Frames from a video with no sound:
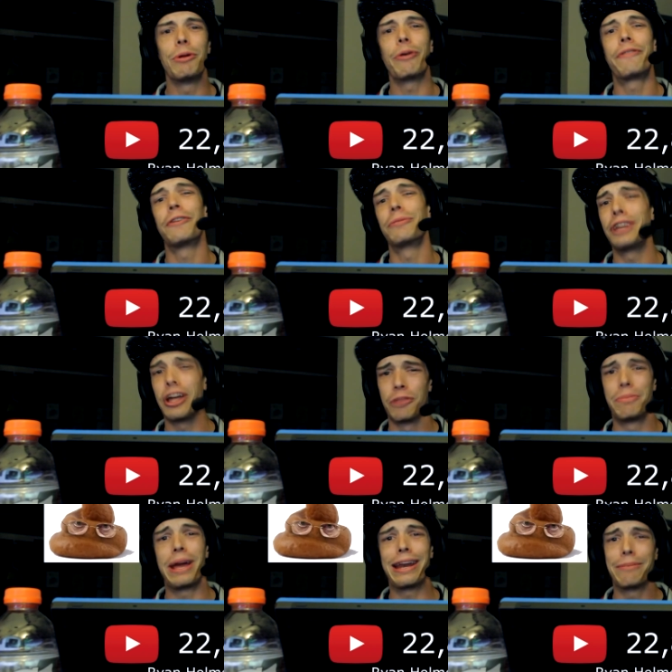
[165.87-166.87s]
we filmed another
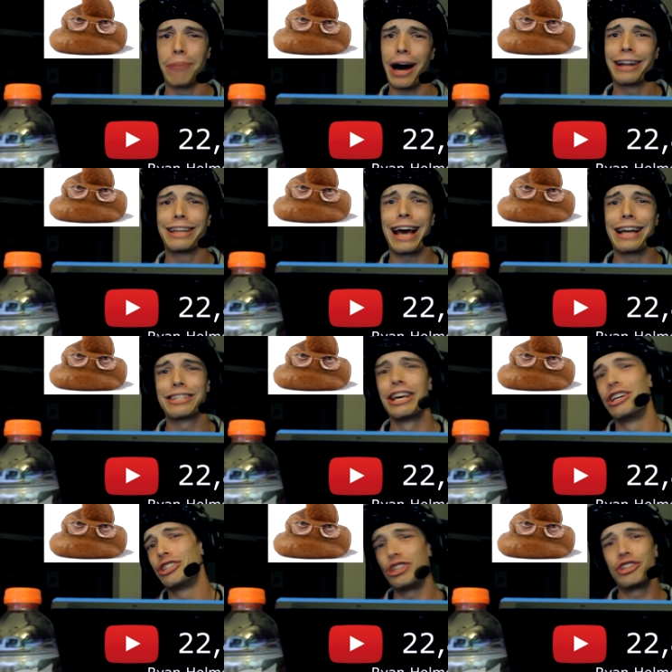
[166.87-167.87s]
baited podcast.
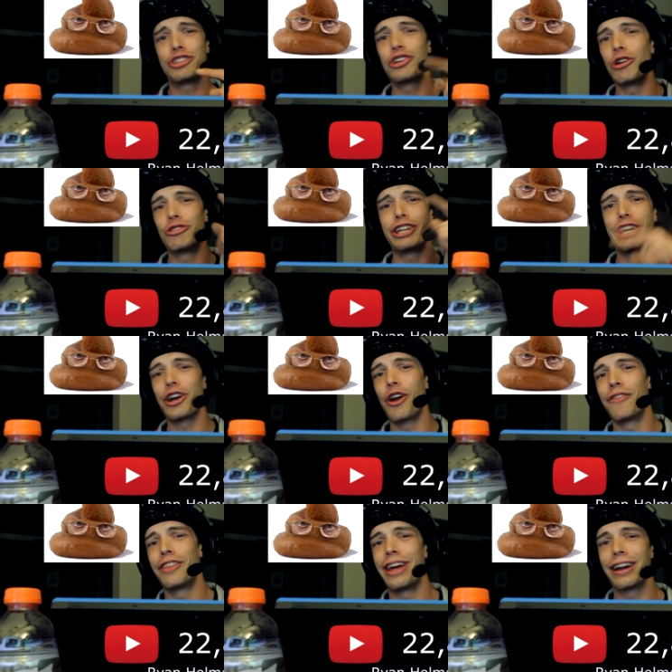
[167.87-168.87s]
You should go check it
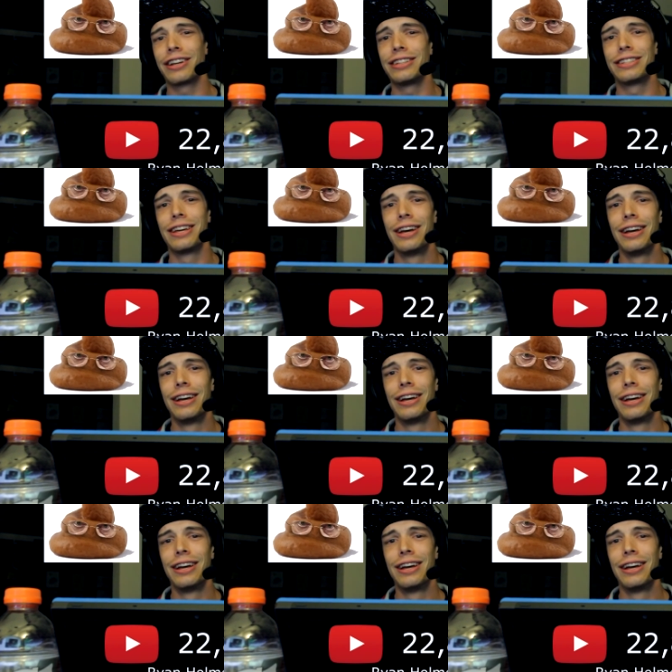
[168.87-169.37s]
over there because